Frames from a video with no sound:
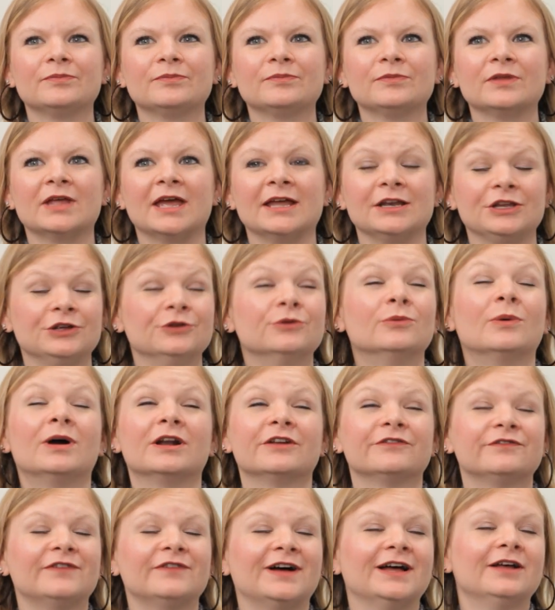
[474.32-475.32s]
And you
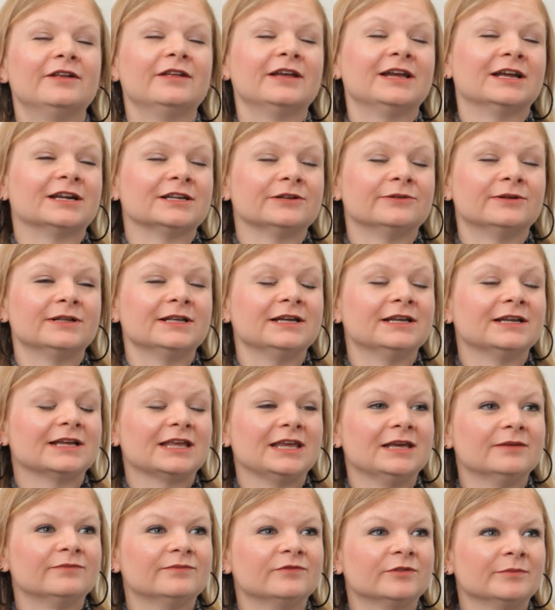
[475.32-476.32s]
want to file annually to
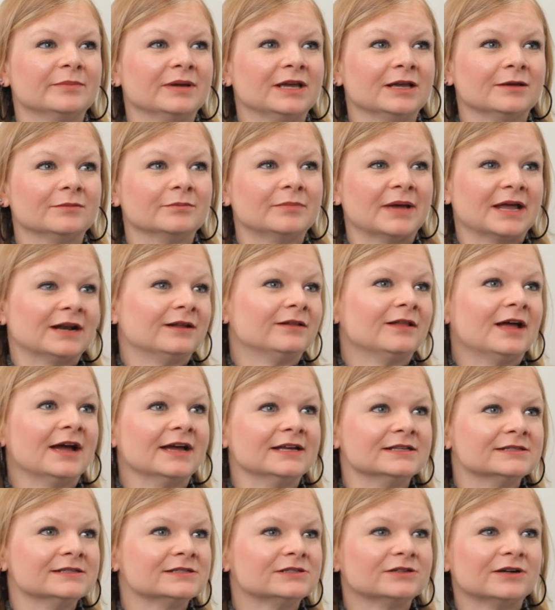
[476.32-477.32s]
keep from being
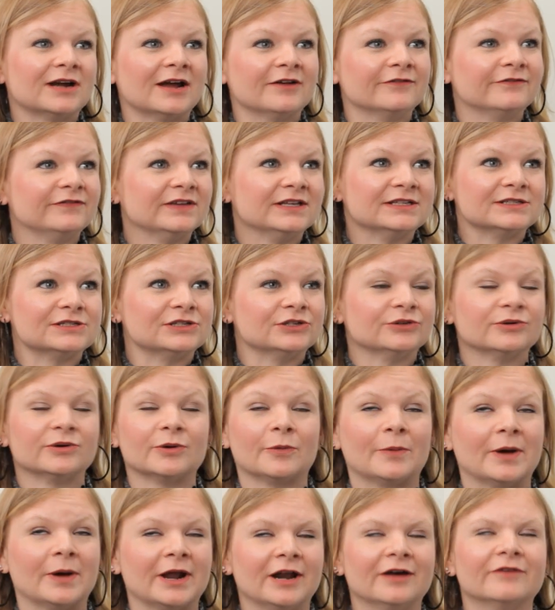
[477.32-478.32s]
penalized or have fees due
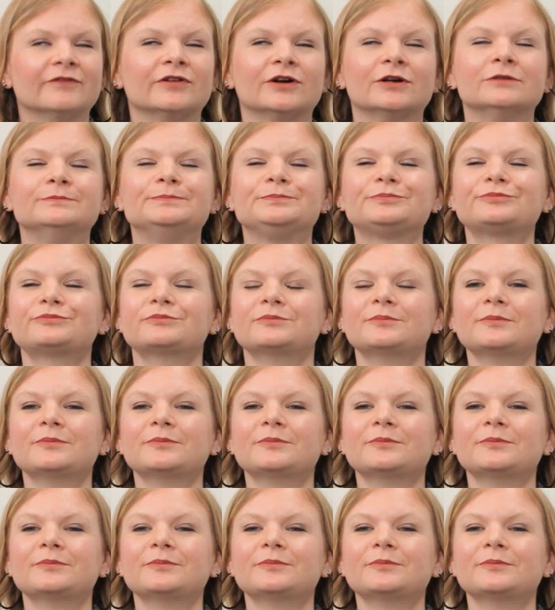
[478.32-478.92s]
or whatever.